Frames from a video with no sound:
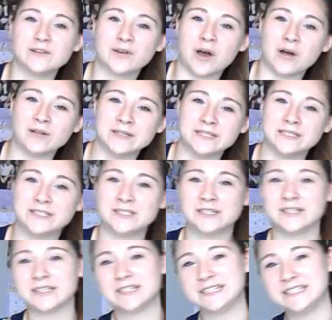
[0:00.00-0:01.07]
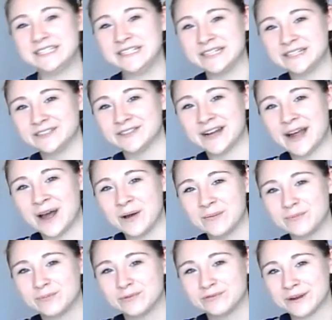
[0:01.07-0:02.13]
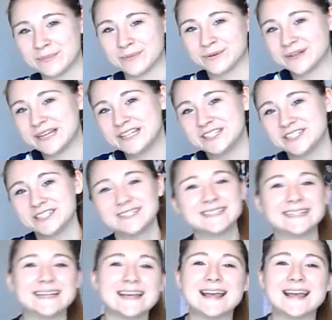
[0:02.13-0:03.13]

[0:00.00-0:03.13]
college cheer tryout preparation,